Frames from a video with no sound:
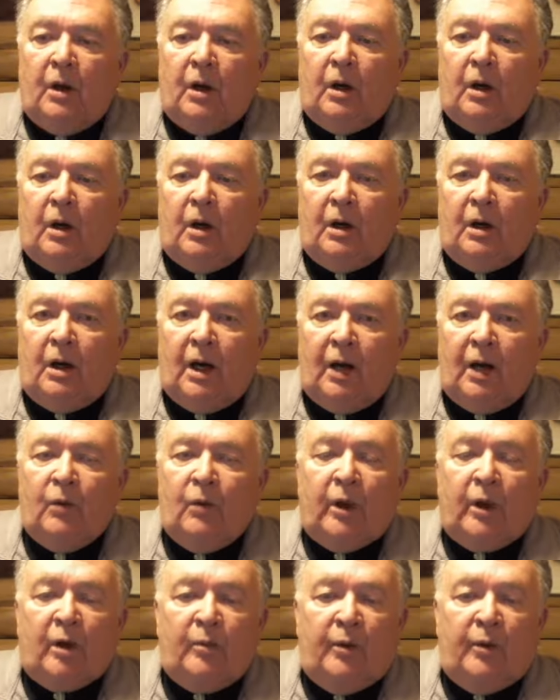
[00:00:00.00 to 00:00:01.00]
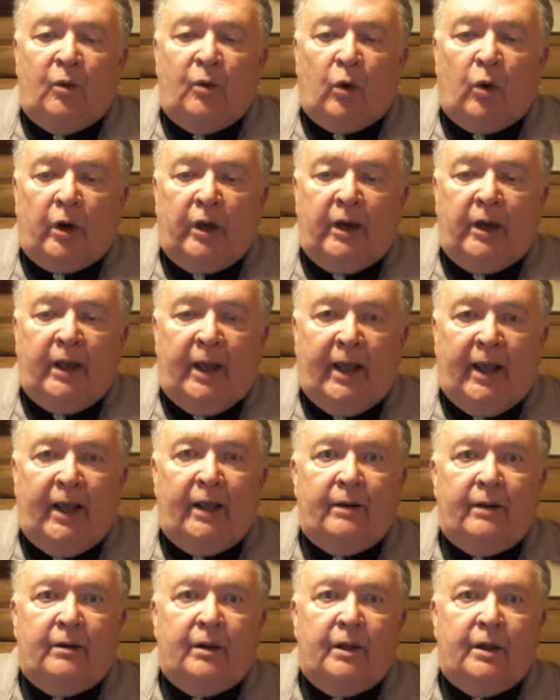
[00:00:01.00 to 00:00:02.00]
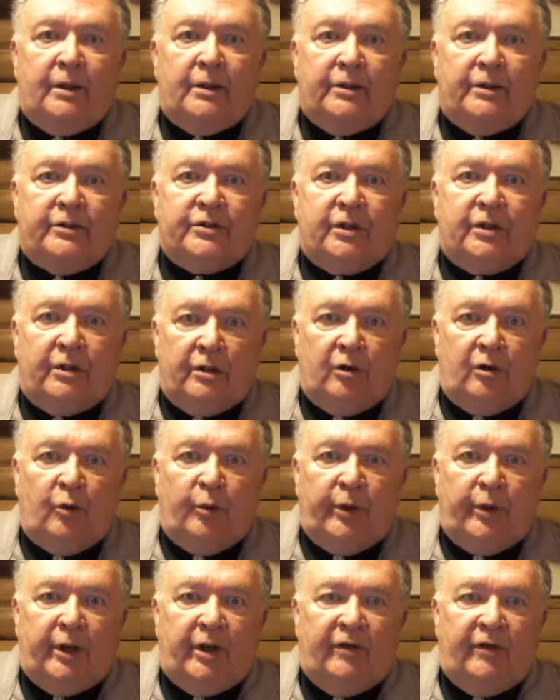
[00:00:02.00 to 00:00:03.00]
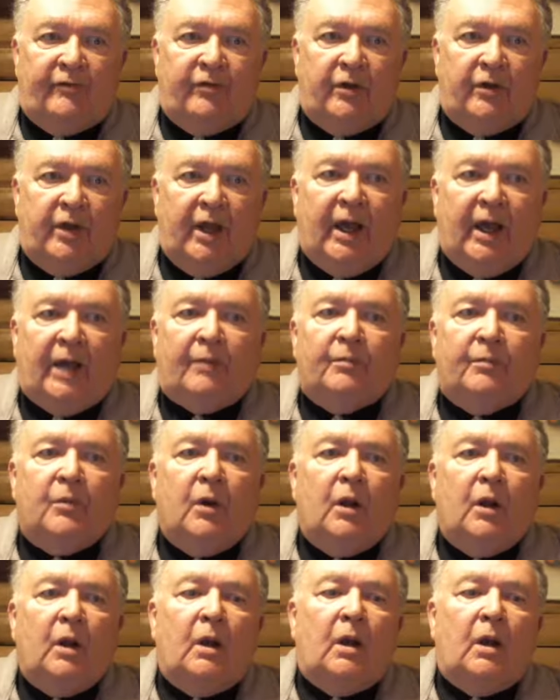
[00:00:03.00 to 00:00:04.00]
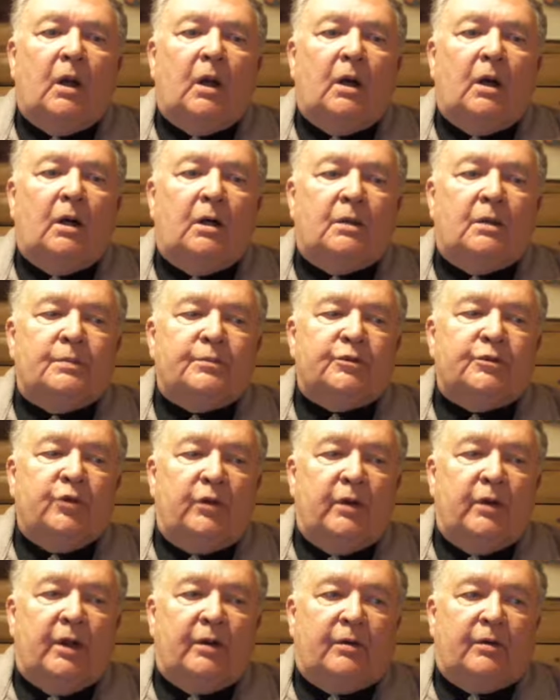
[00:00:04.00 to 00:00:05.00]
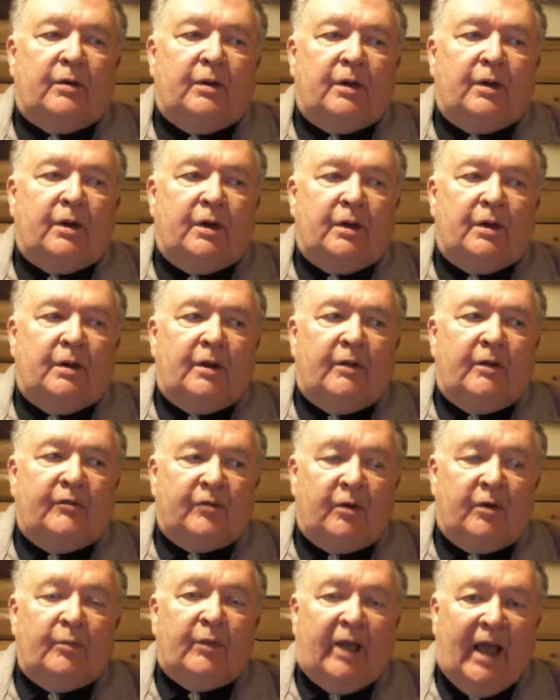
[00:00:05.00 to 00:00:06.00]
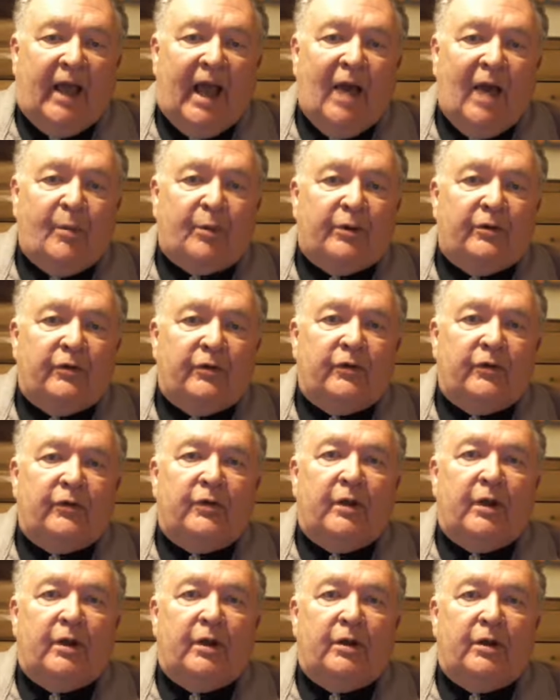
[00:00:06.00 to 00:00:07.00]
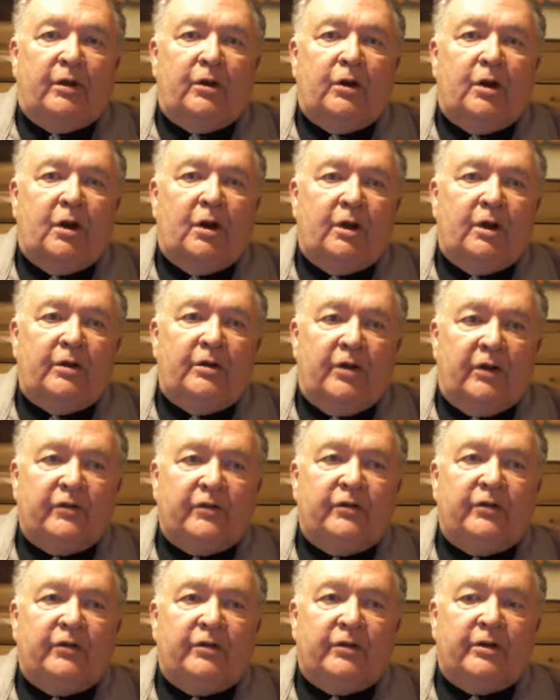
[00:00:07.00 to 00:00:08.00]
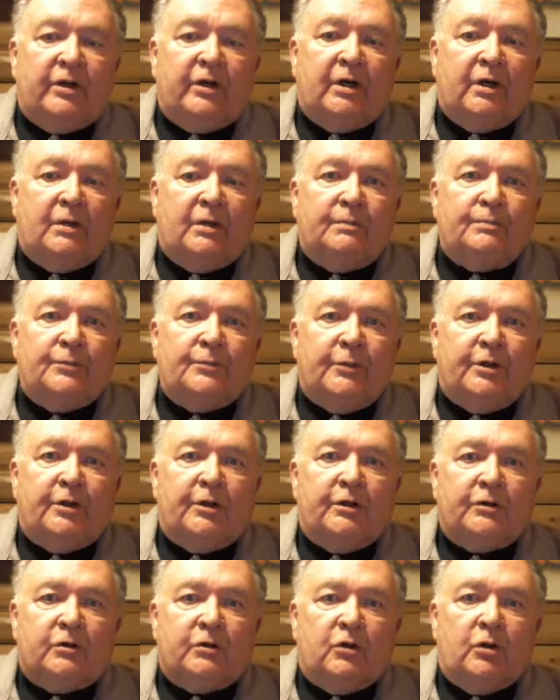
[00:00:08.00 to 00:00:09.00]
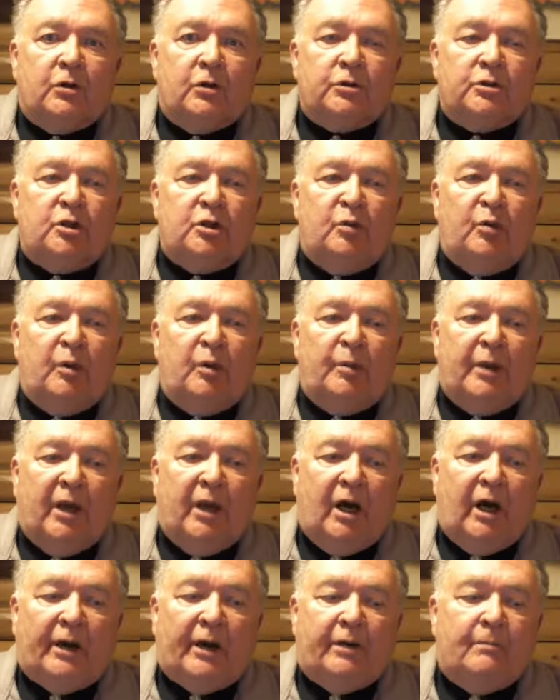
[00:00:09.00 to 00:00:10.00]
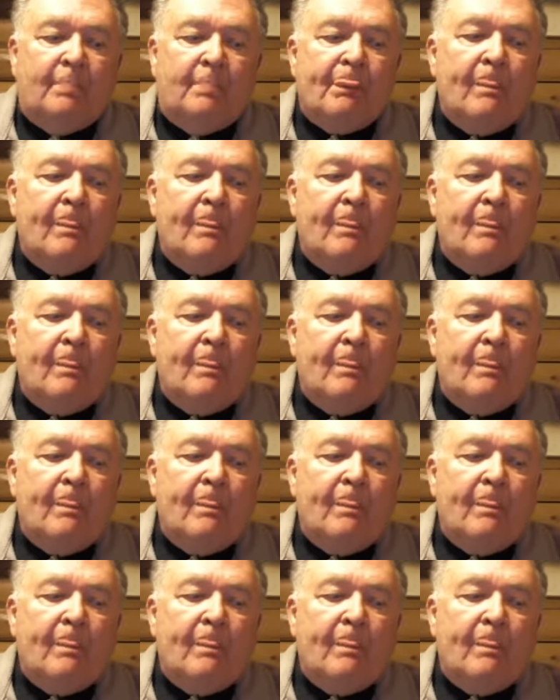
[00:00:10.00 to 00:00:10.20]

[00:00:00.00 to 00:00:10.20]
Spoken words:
I recommend working ahead at least a little bit if you can, so that if something happens, then it doesn't cause you to be behind.